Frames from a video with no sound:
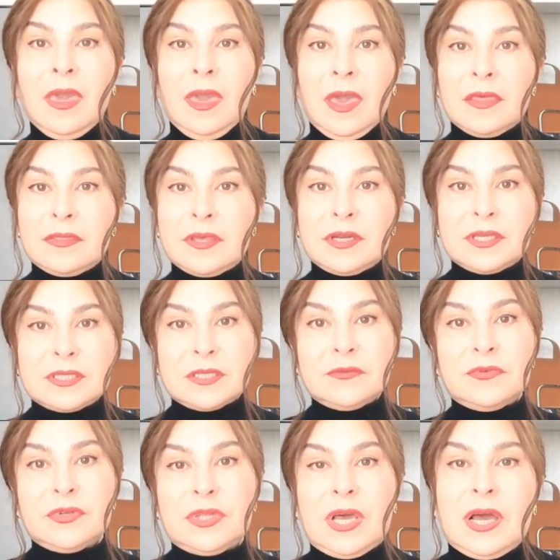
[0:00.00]
And the reason
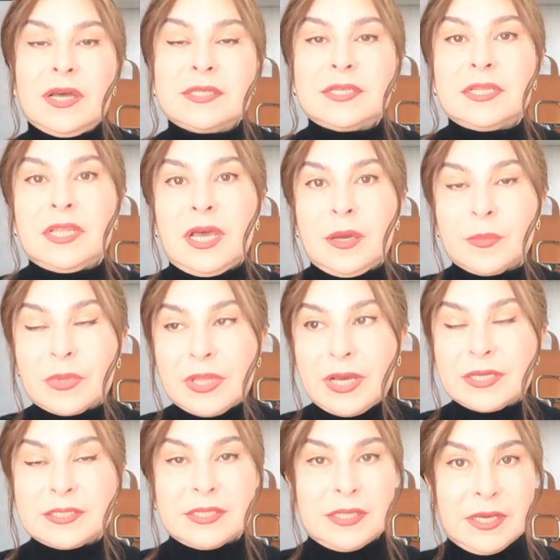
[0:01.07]
for that, that I'm
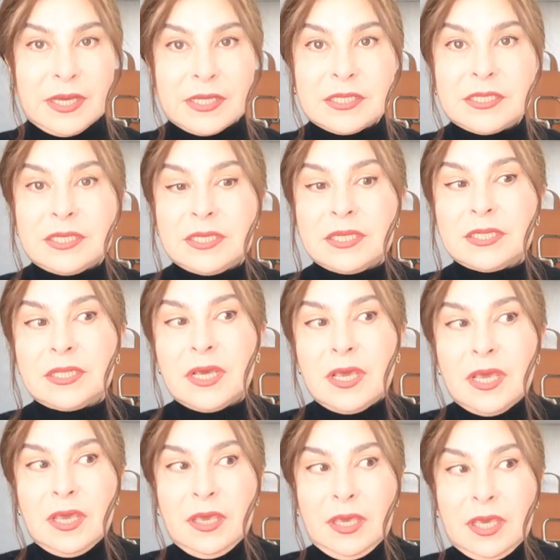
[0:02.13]
glad that I did,
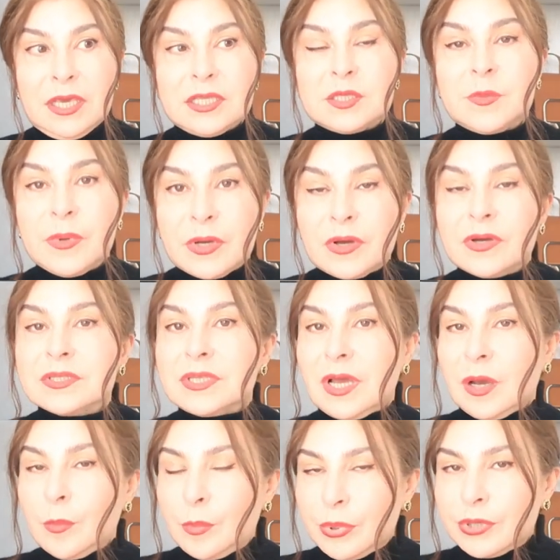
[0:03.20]
it's because
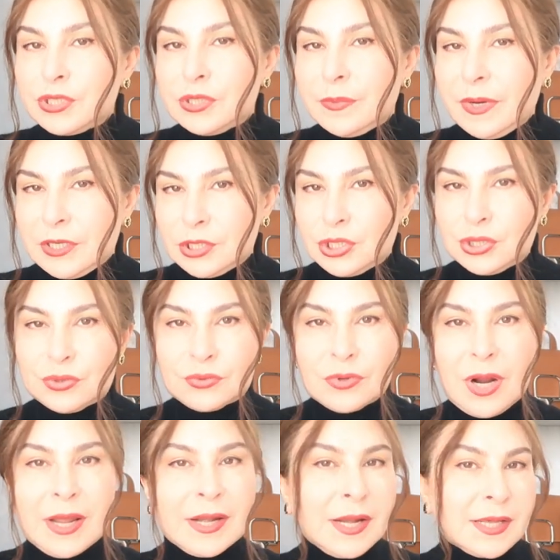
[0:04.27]
I'm pretty much sure
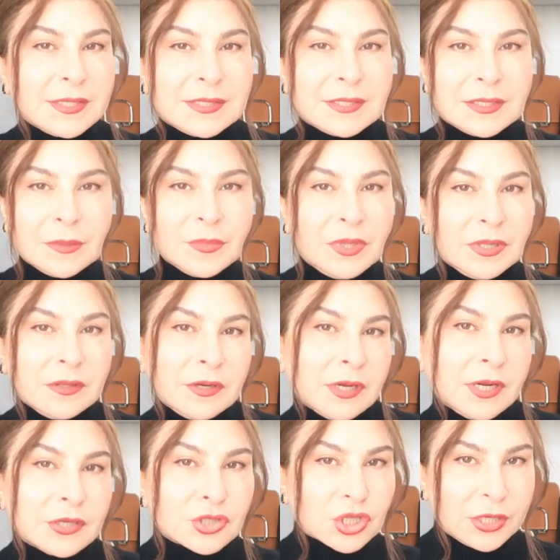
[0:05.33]
unless something
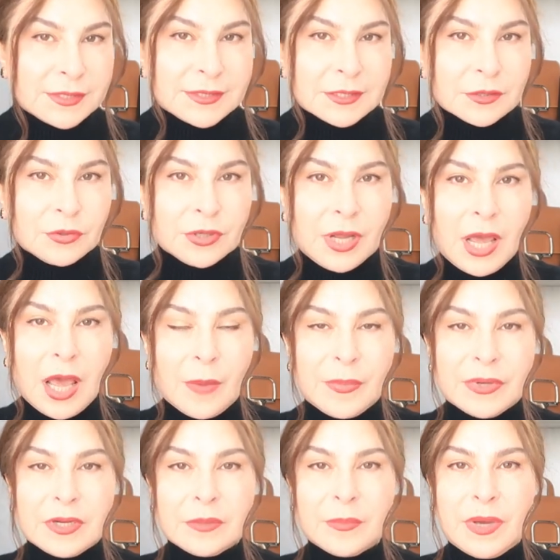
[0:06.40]
really drastic gonna
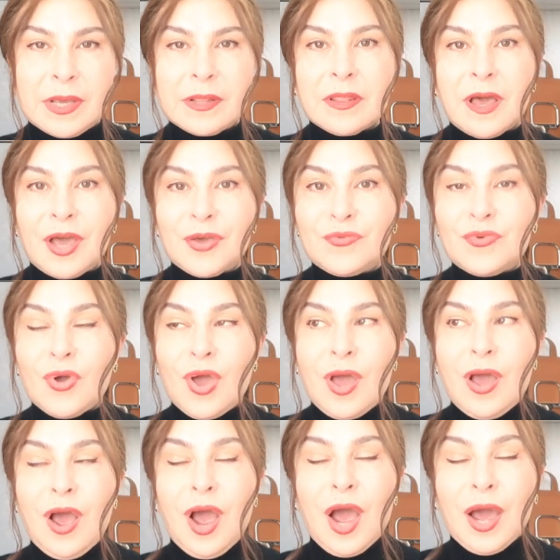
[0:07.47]
happen in my life,
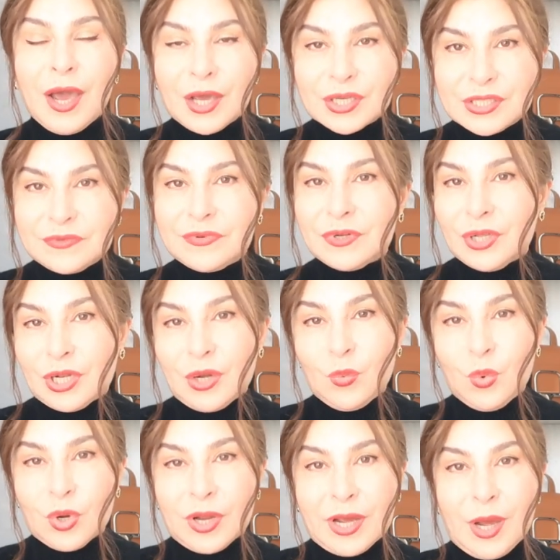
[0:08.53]
I definitely
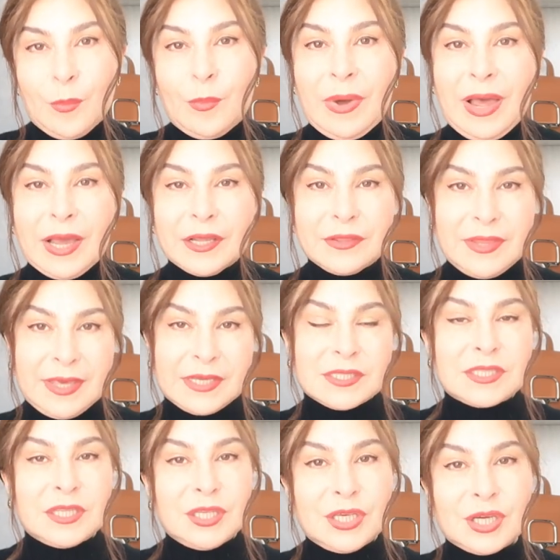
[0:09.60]
want to come back
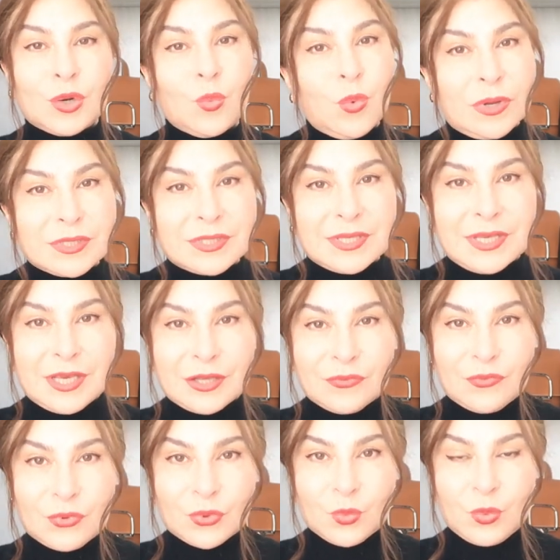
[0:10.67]
next year once again
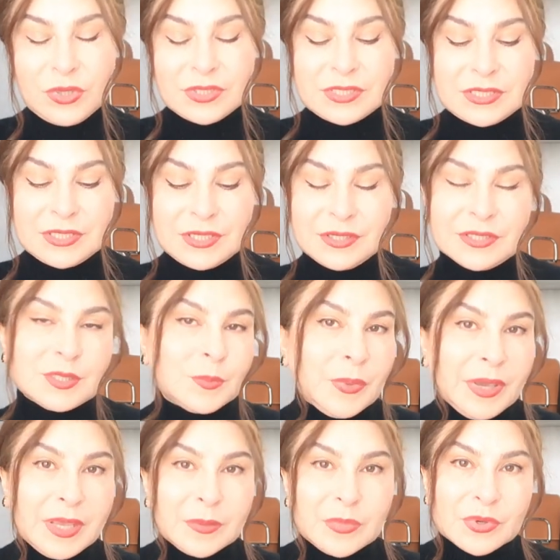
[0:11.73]
for winter in
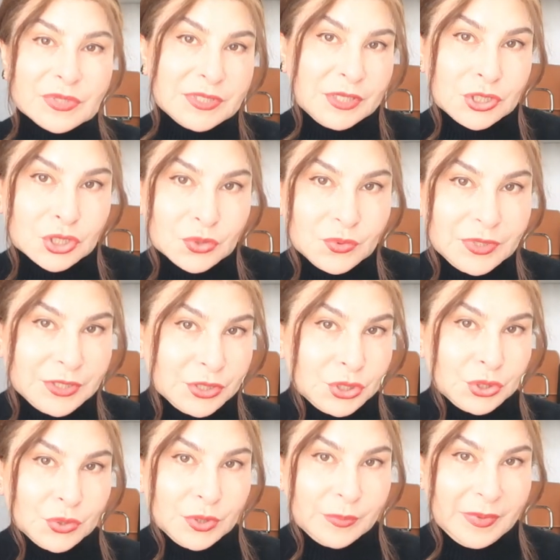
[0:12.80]
Spain because I truly
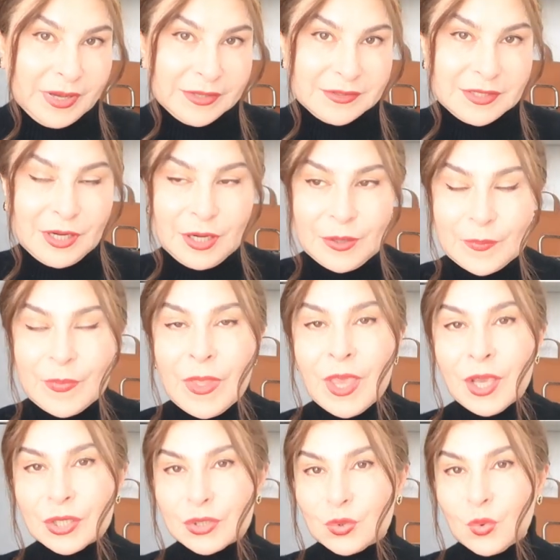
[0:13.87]
enjoy my time.
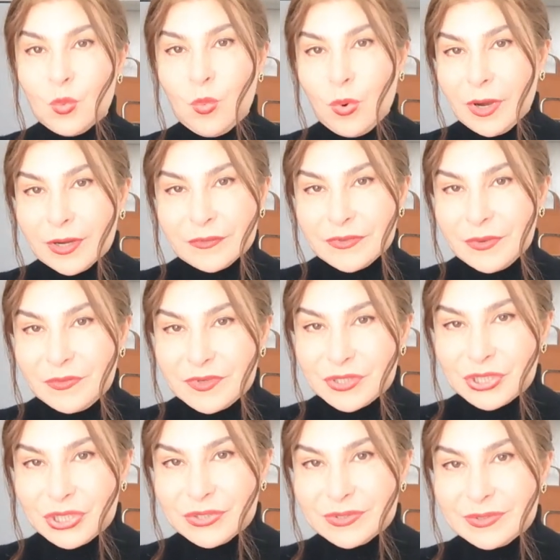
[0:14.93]
So one of the
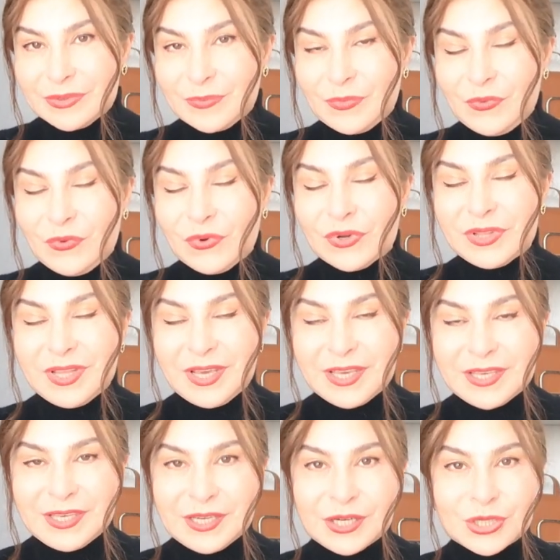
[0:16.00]
wish for the
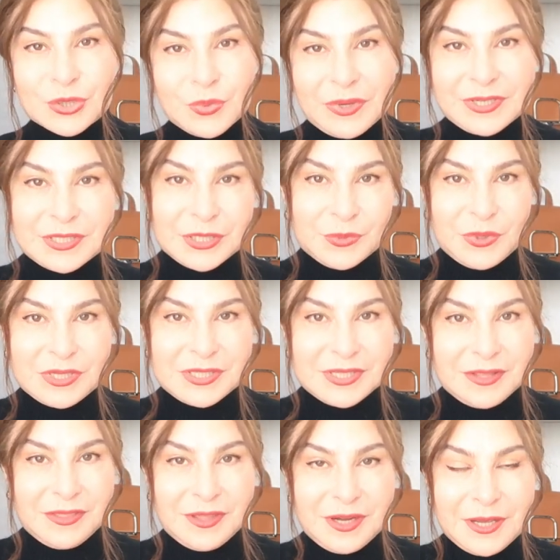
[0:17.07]
year
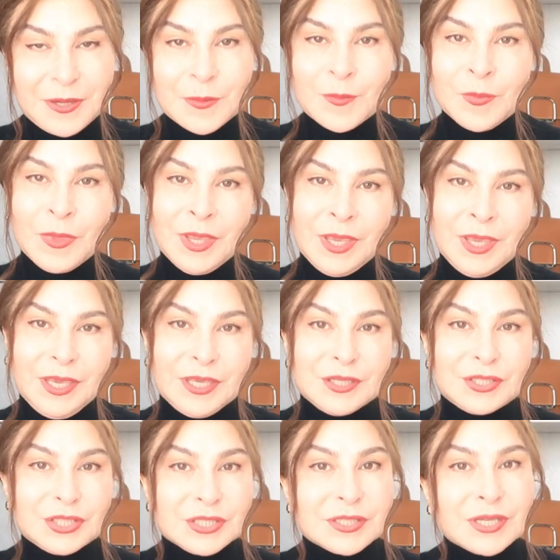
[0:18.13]
2023
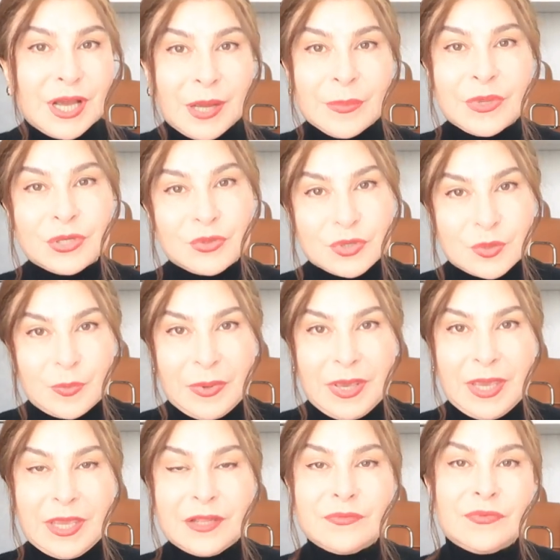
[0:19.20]
is just coming to
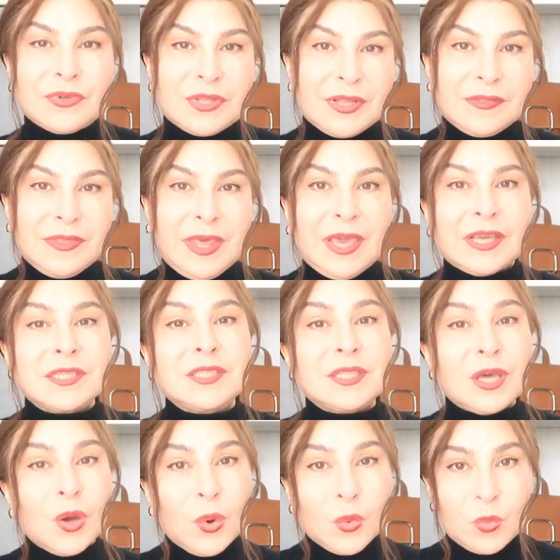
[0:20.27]
Spain for the
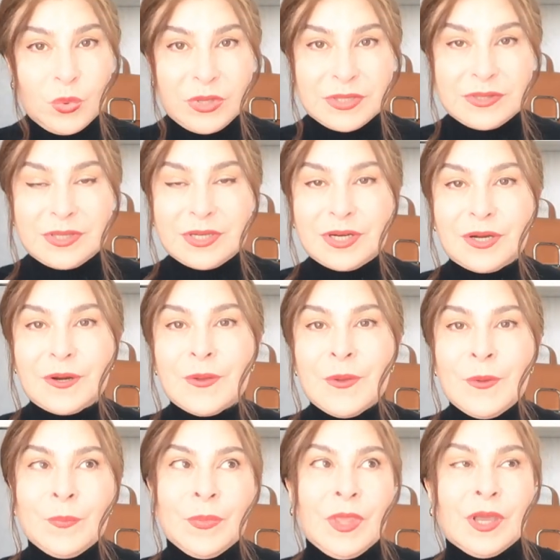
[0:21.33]
next winter
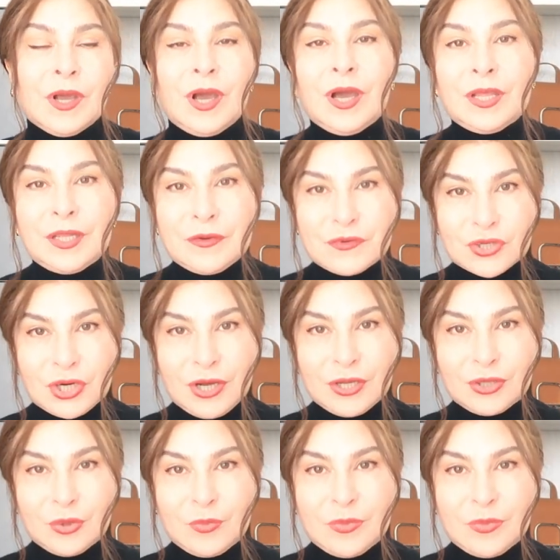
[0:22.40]
kind of trying